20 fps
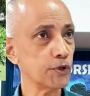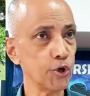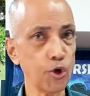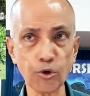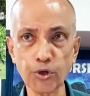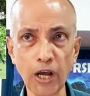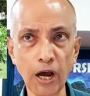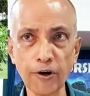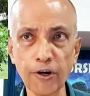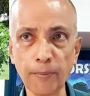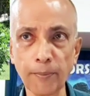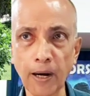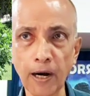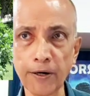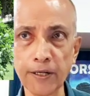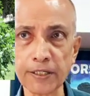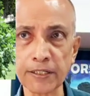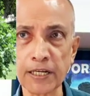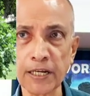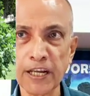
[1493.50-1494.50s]
no doubt about
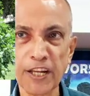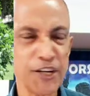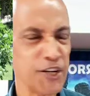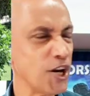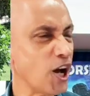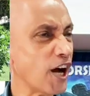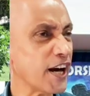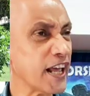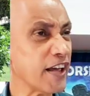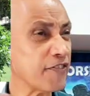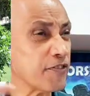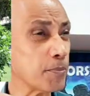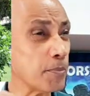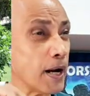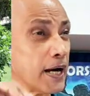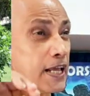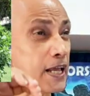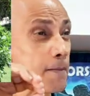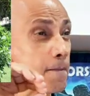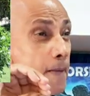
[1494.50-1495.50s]
it. Not
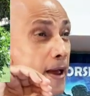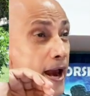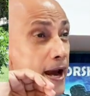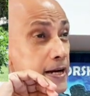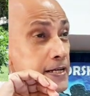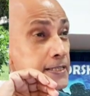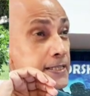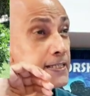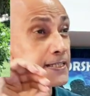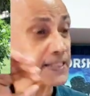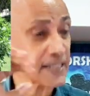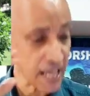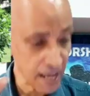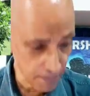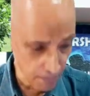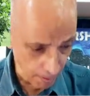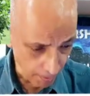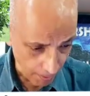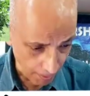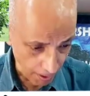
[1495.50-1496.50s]
everybody bears the
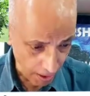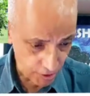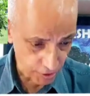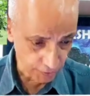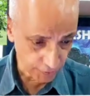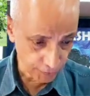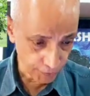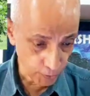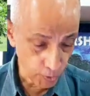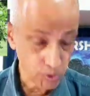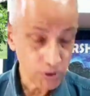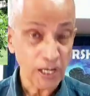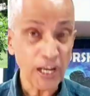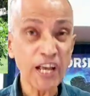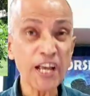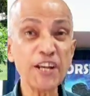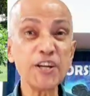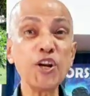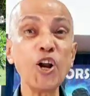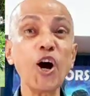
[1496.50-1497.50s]
same amount of fruit.
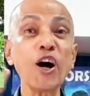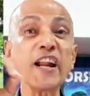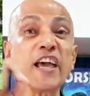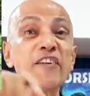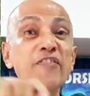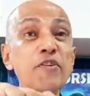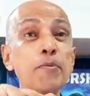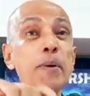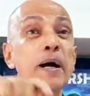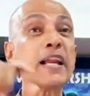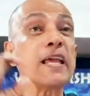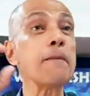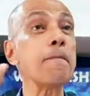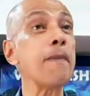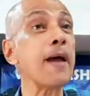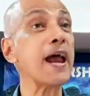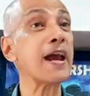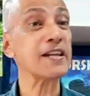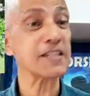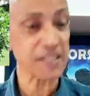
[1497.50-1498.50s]
Not everybody
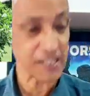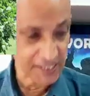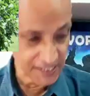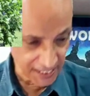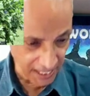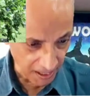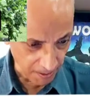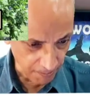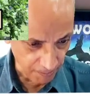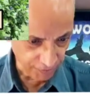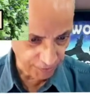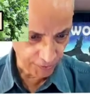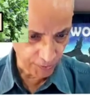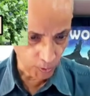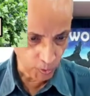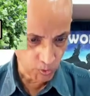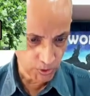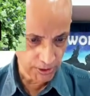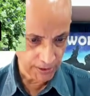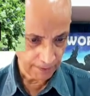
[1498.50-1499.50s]
bears the same
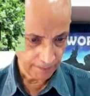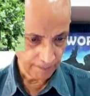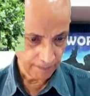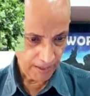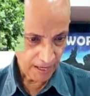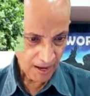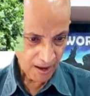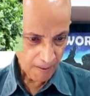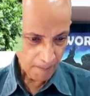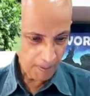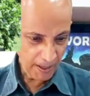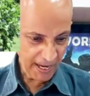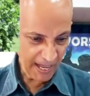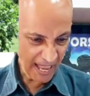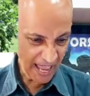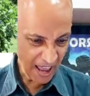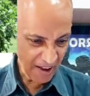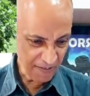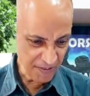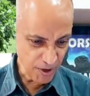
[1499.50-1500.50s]
fruit. But
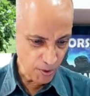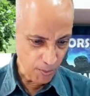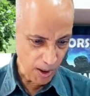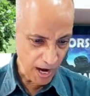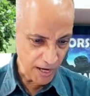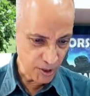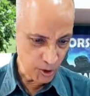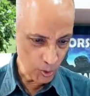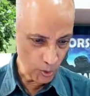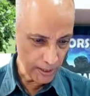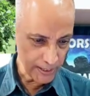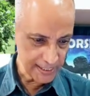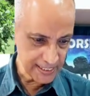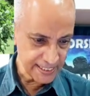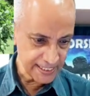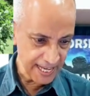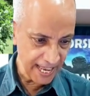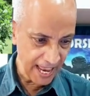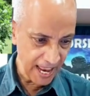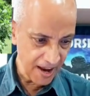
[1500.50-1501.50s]
everyone who is
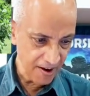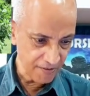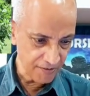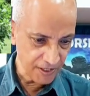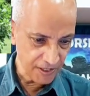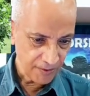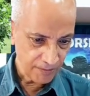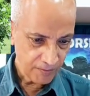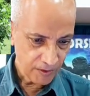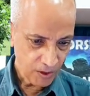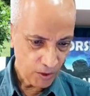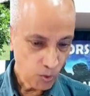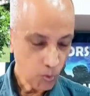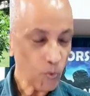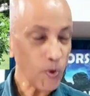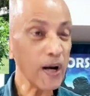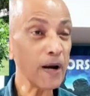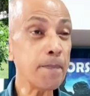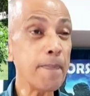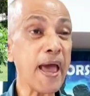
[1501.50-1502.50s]
saved
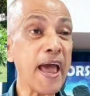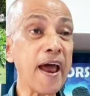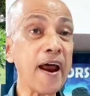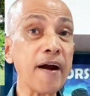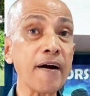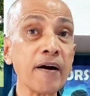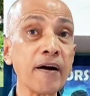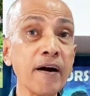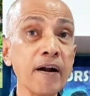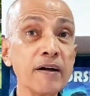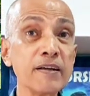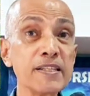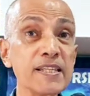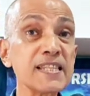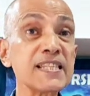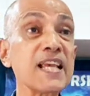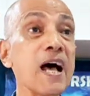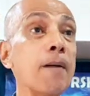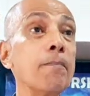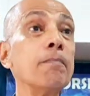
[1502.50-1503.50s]
will bear
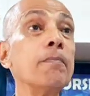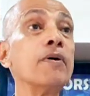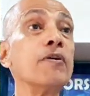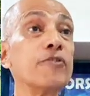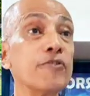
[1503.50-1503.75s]
some